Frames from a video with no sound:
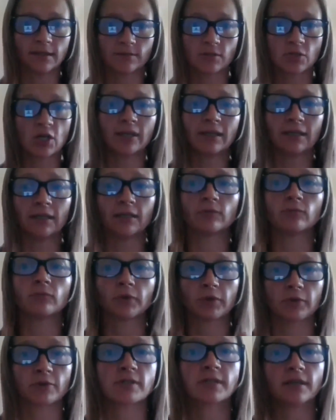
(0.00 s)
checking in
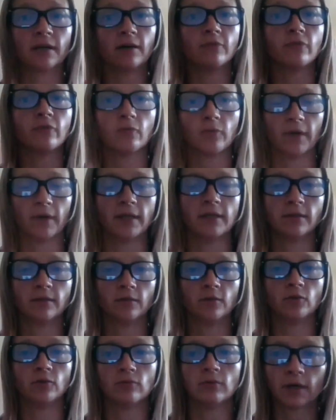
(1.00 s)
with yourself when
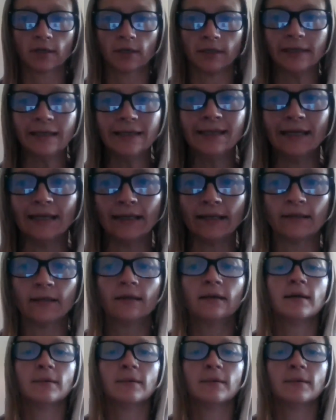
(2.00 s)
you are eating.